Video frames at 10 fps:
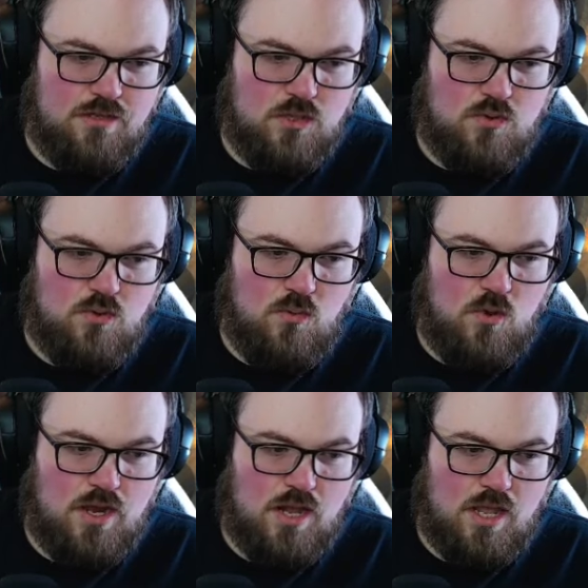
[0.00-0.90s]
don't
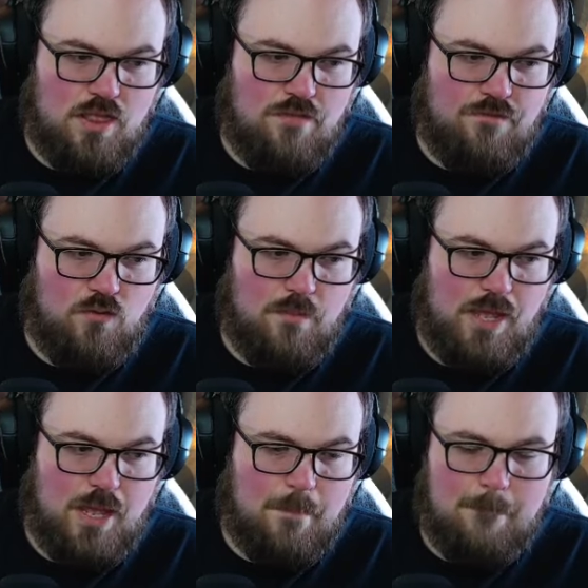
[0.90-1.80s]
want in the
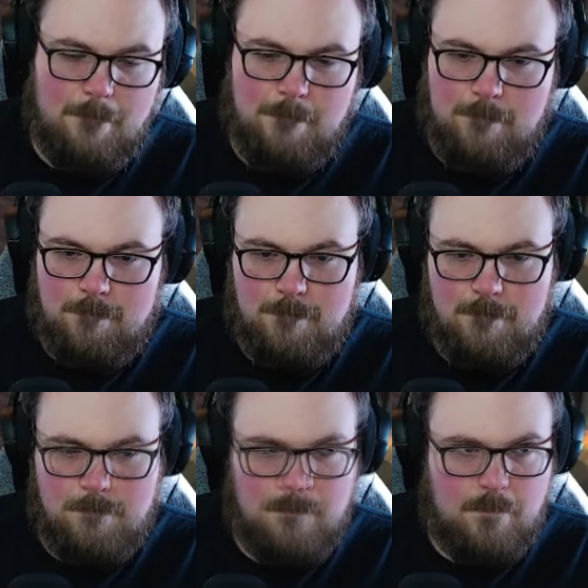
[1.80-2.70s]
format.
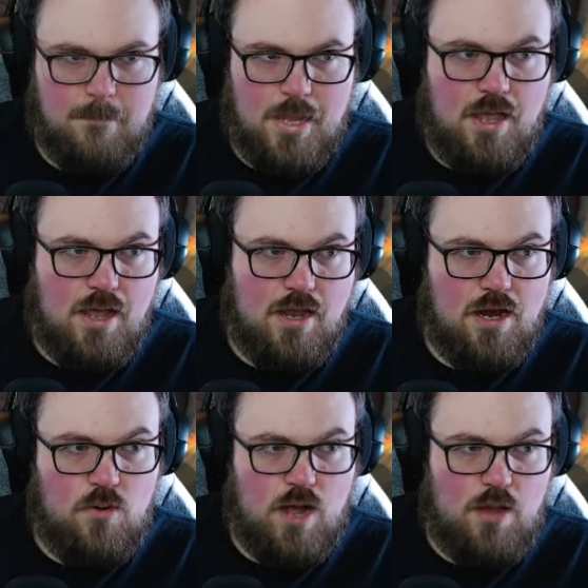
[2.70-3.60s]
You
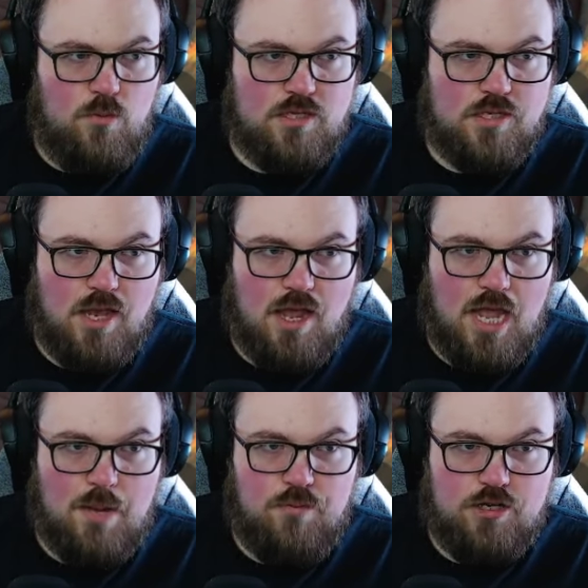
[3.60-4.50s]
know, I will say
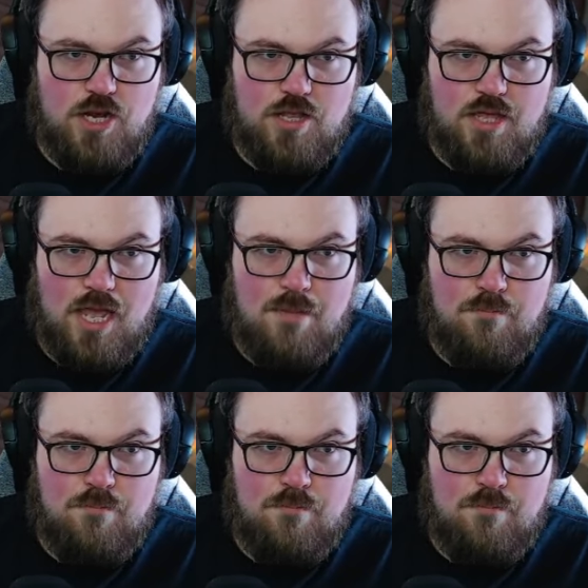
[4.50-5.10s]
I appreciate the